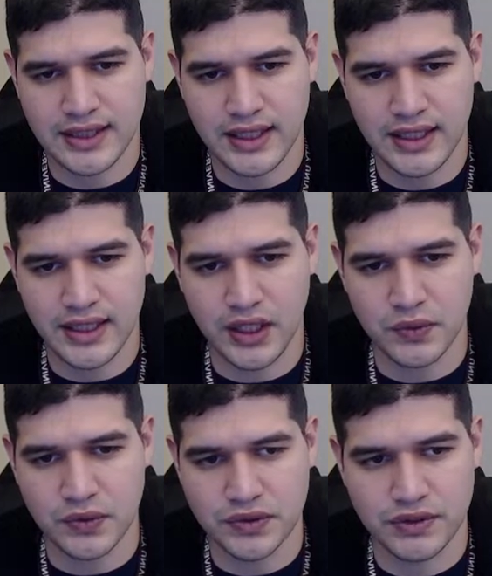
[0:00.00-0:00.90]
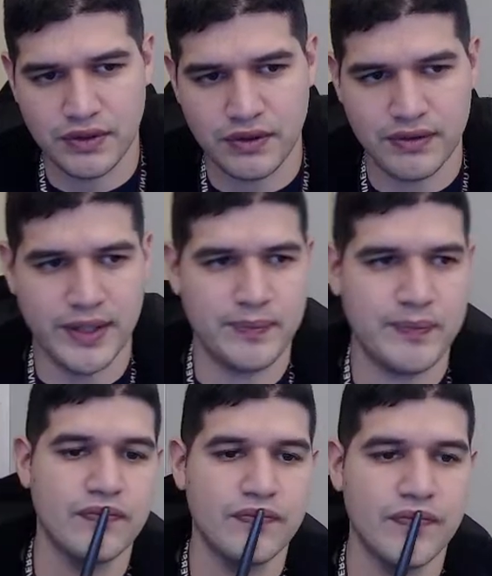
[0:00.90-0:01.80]
t equals 3.
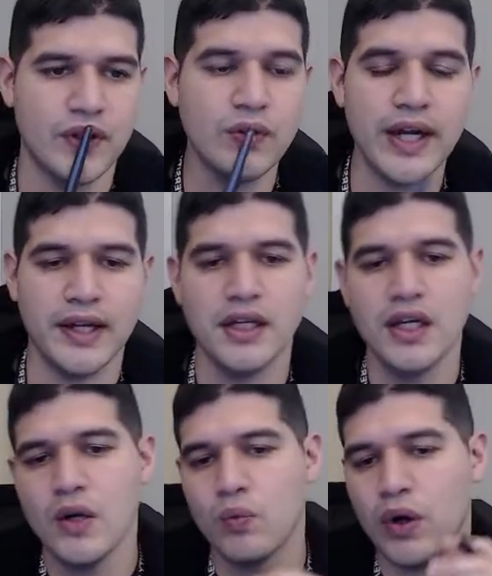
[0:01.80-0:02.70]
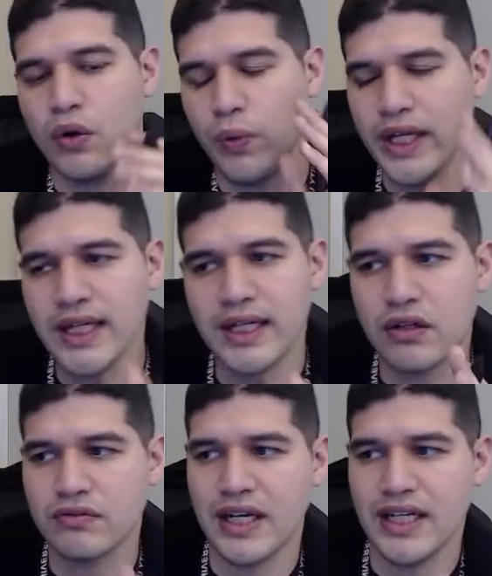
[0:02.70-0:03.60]
Okay, well, we can
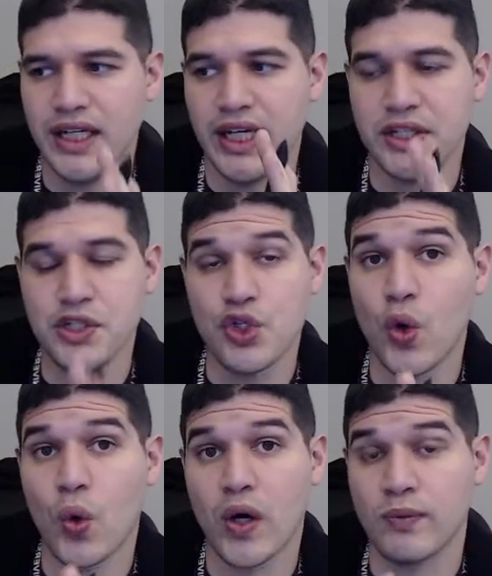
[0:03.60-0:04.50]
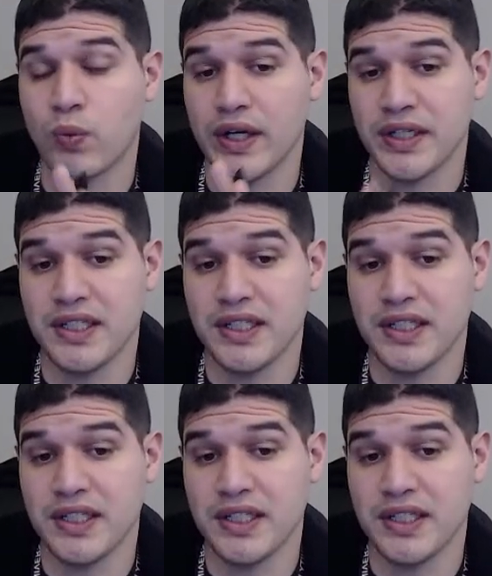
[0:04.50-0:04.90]
already ignore one of